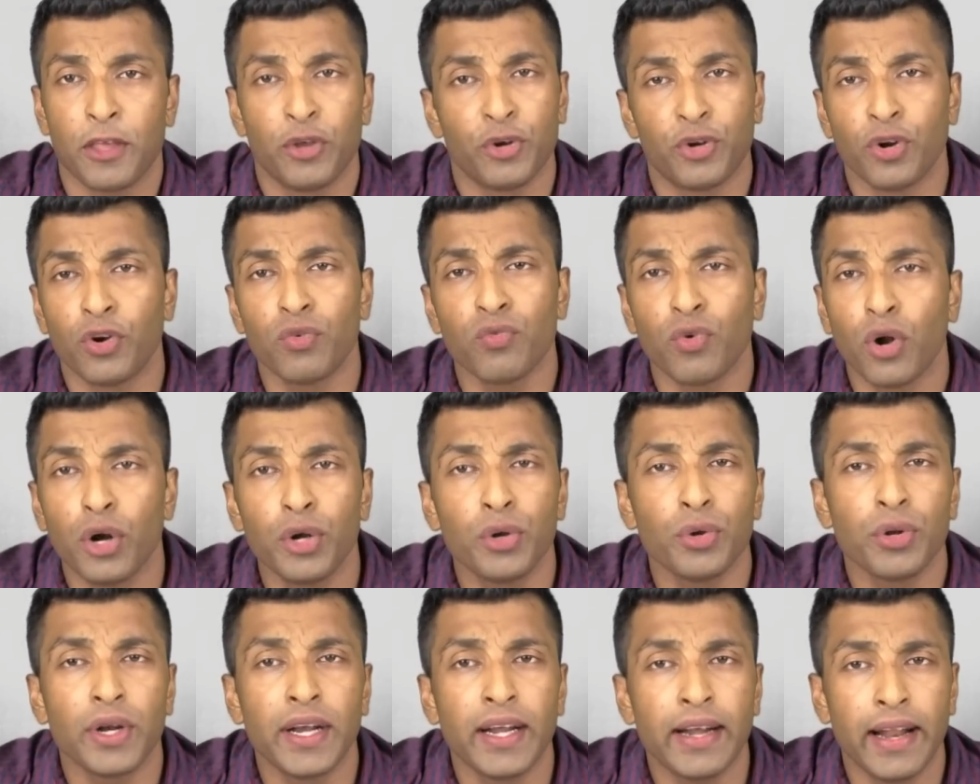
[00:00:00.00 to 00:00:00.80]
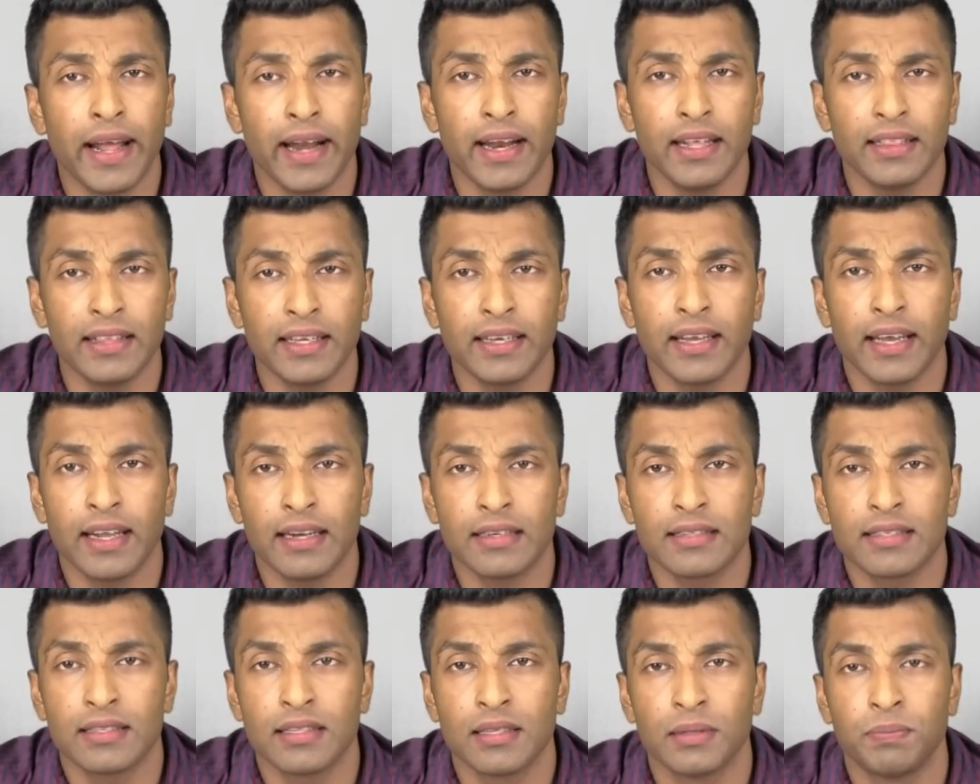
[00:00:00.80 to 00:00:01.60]
You don't want to read anything
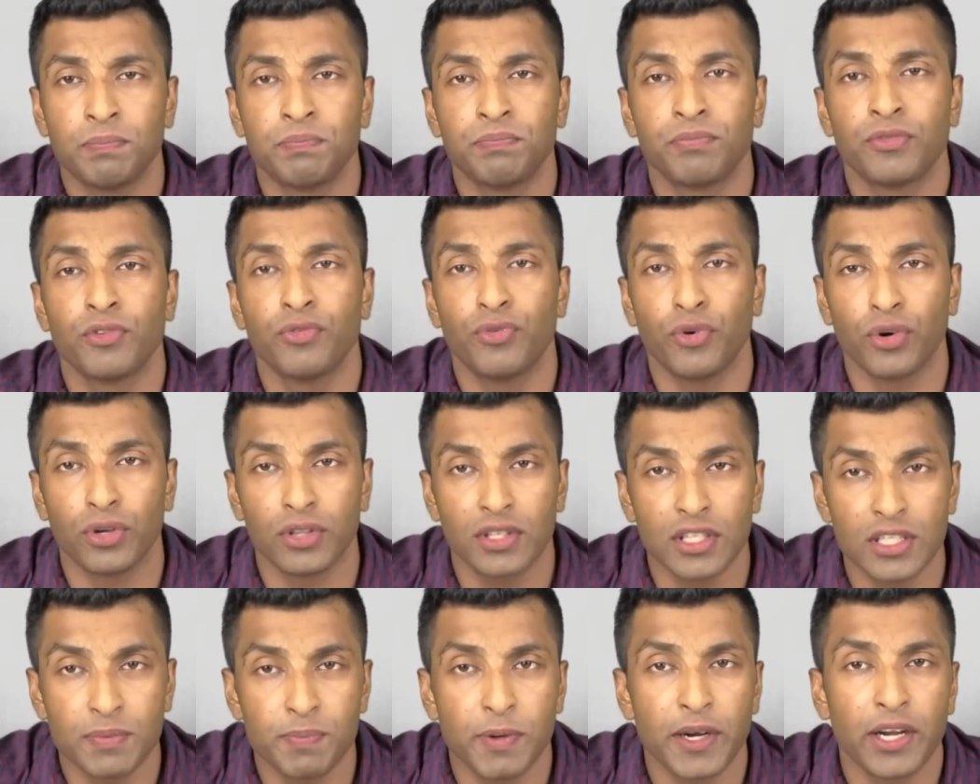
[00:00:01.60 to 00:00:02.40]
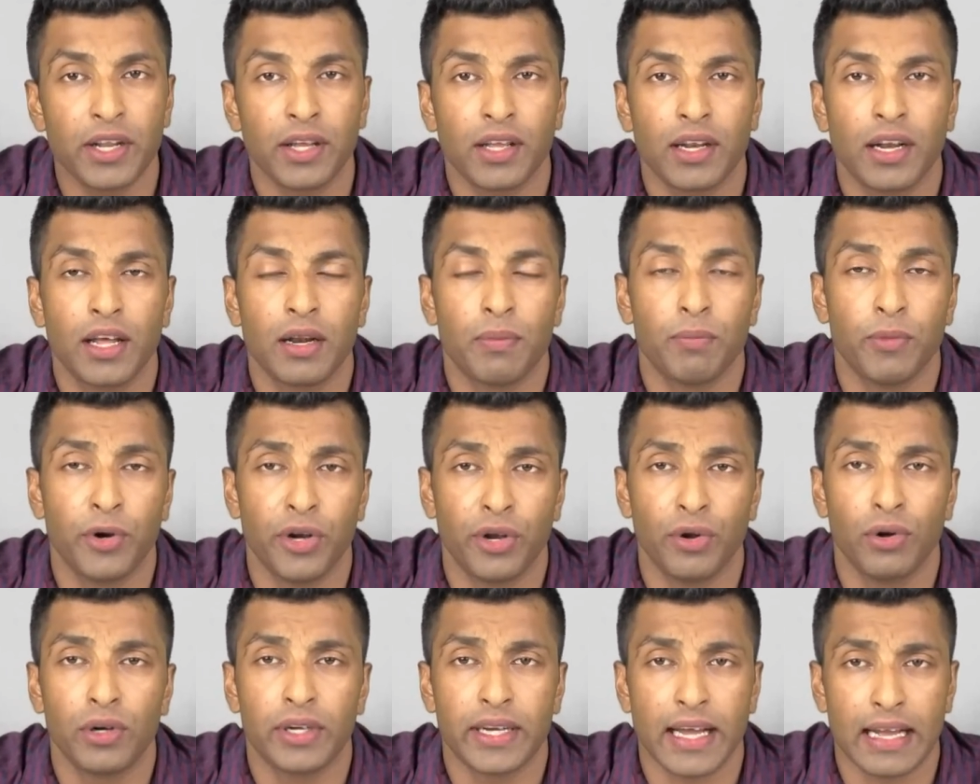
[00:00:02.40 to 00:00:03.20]
else for this particular
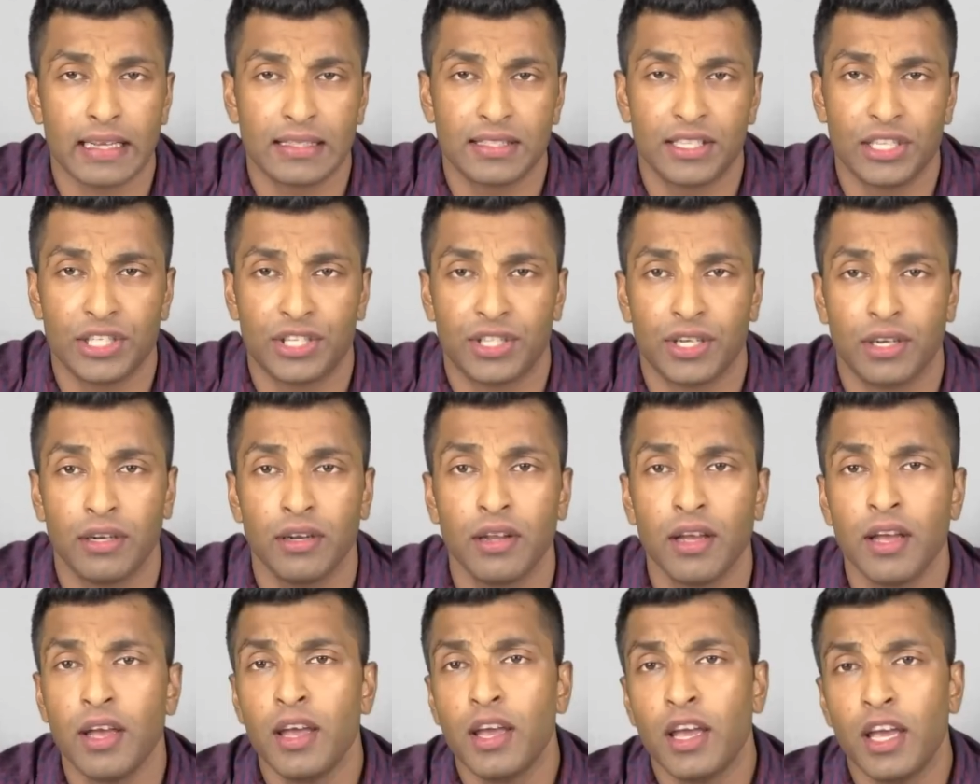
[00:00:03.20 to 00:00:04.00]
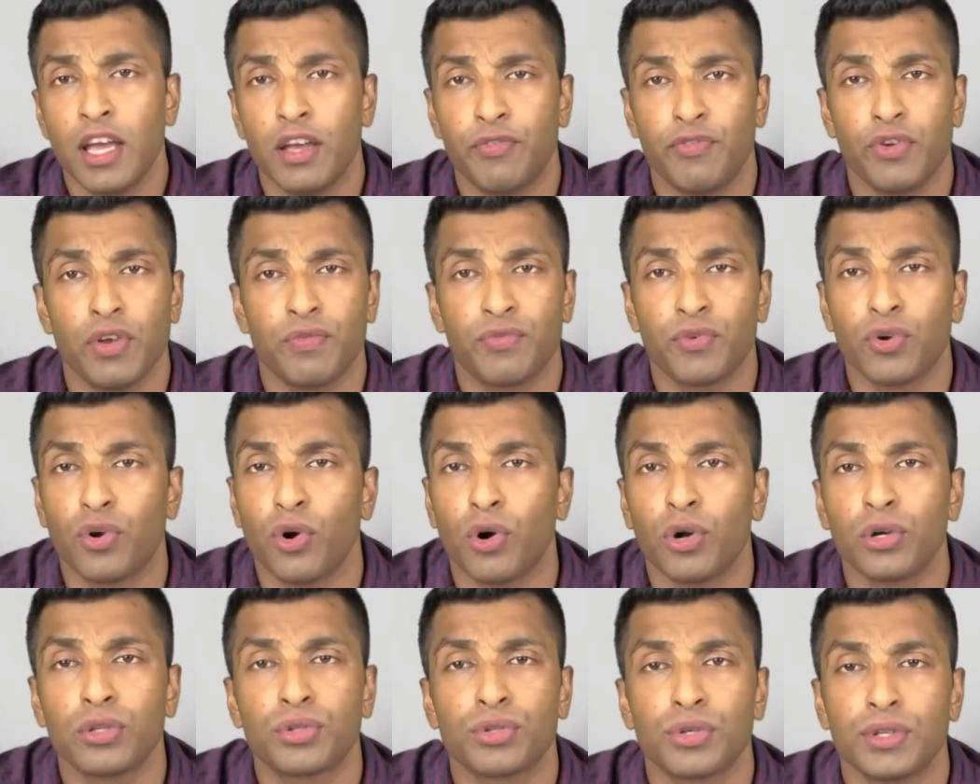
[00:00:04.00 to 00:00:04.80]
module, taxation, if you have
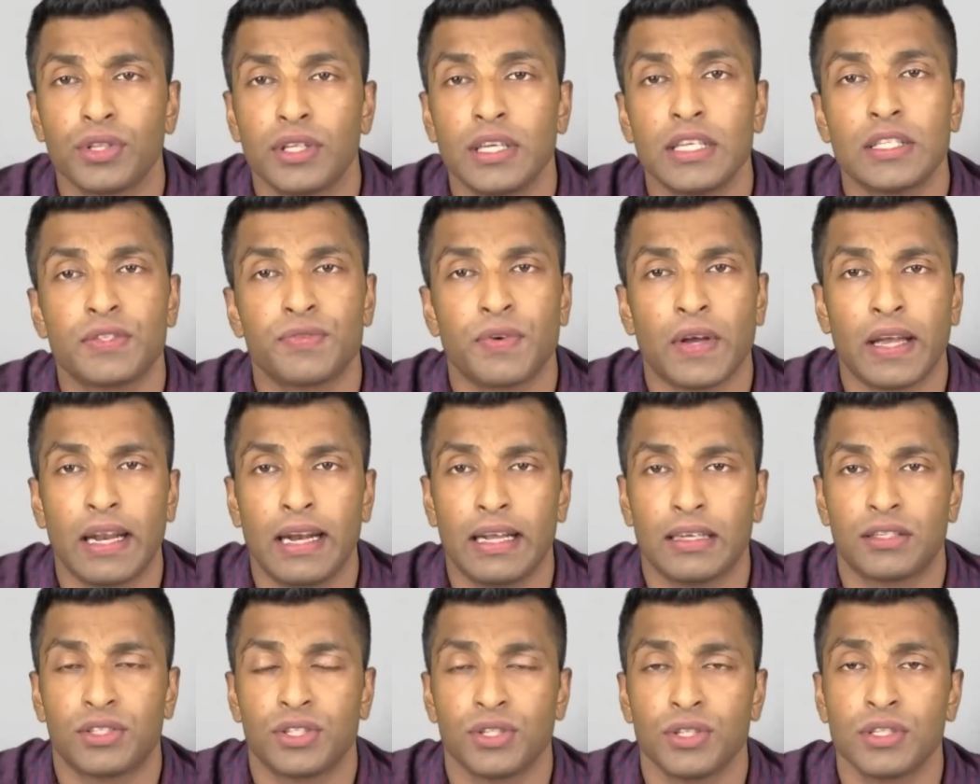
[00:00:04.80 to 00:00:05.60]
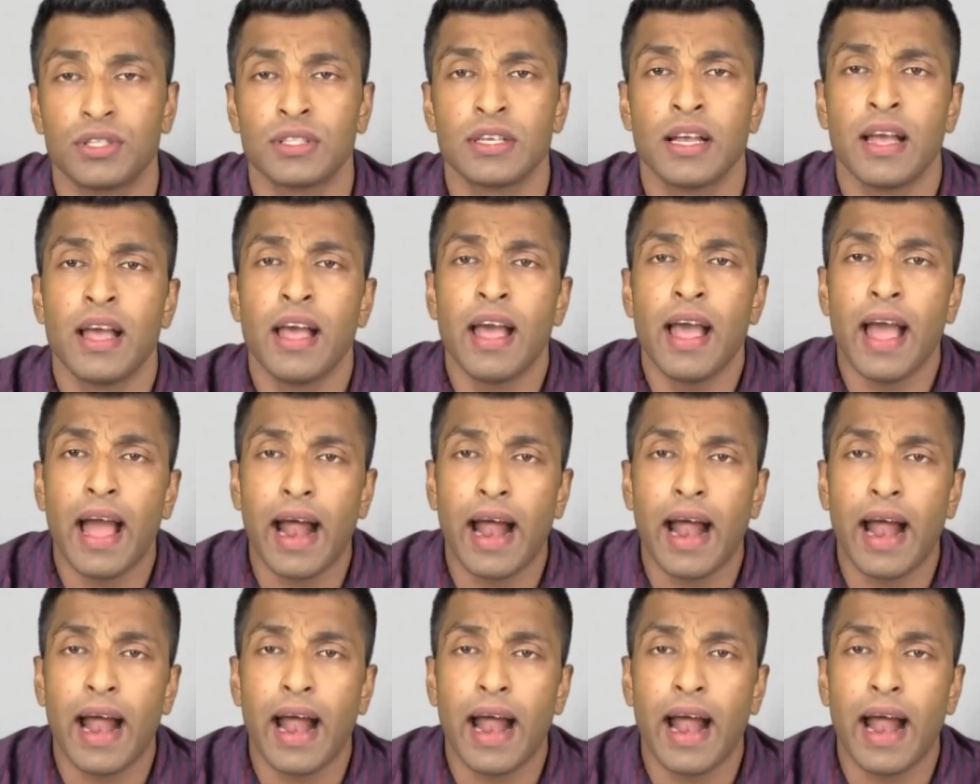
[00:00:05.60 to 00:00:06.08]
gone through these 5 lectures.